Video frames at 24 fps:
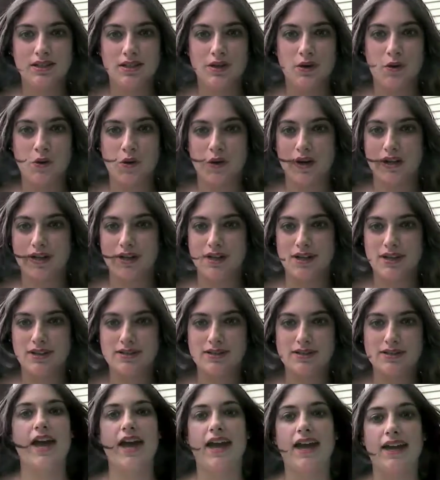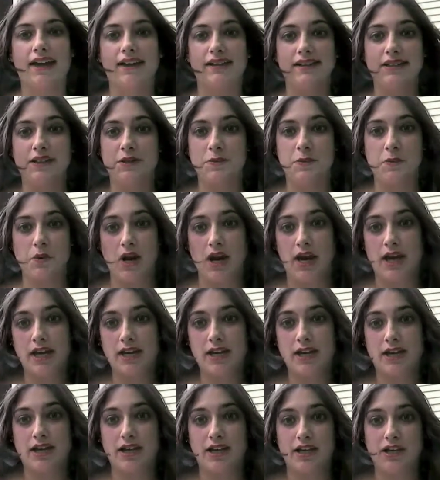organized, and it's bright
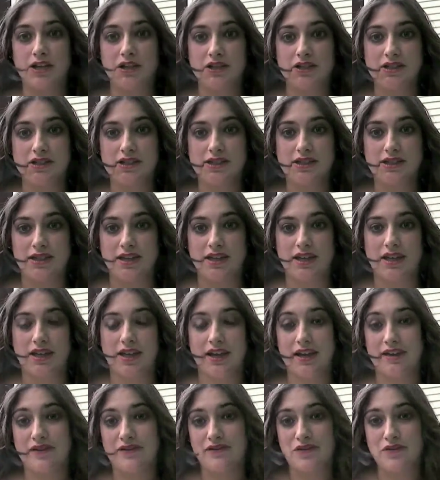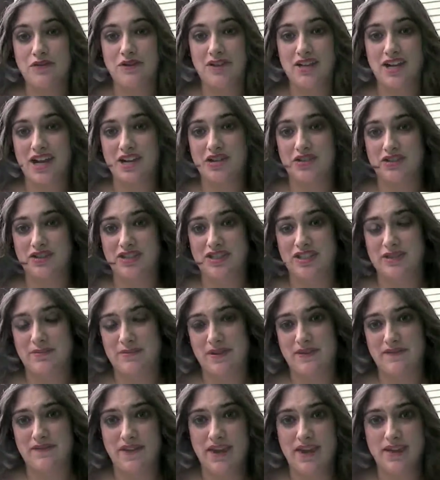and I couldn't see if you could actually see
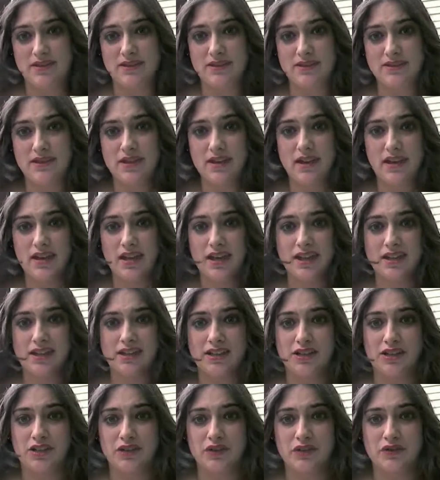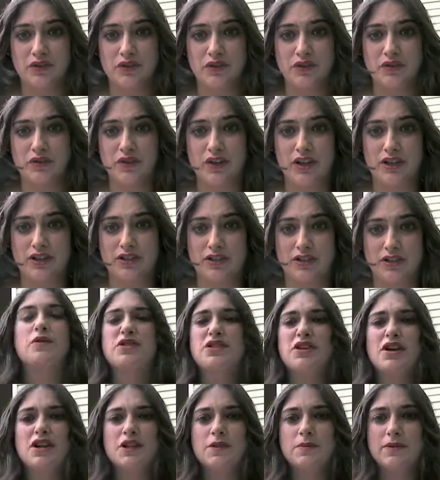my face in the little viewfinder.
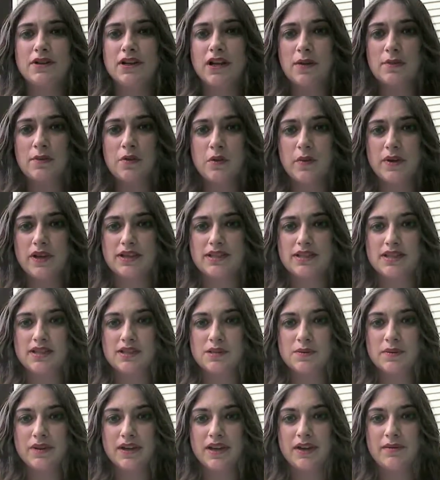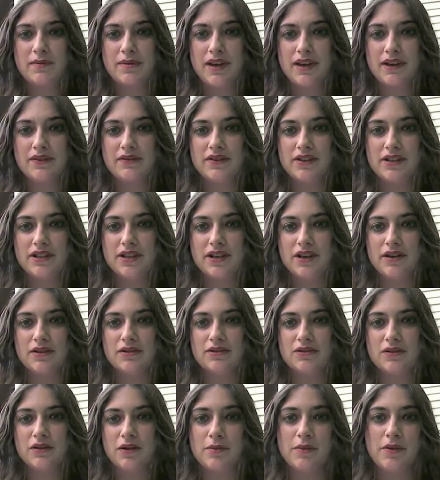Sorry, it's been a couple weeks since we made a video,
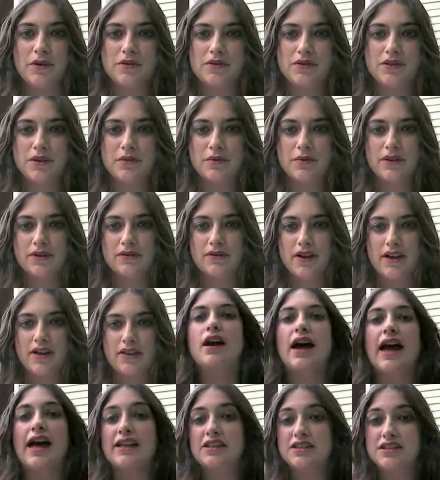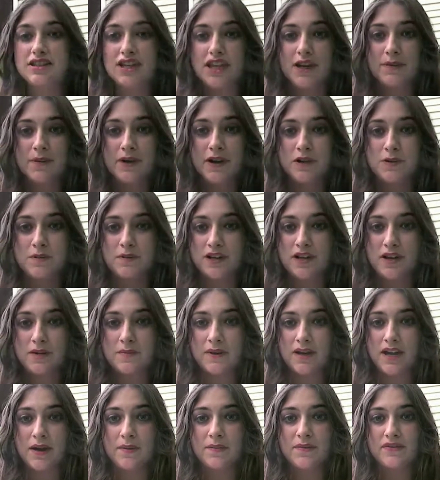or posted one rather. Allison's got a punishment
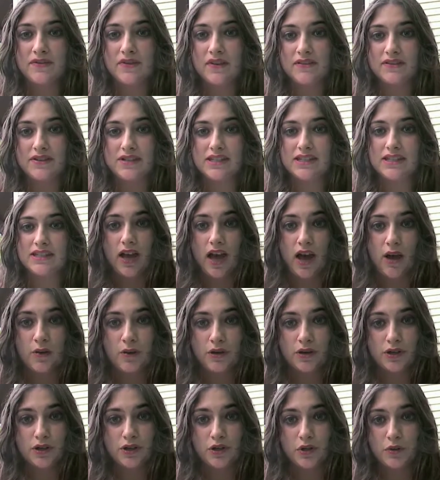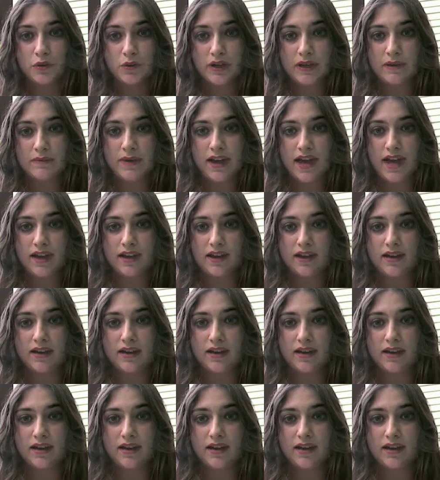coming up. If you haven't seen, I want her to remake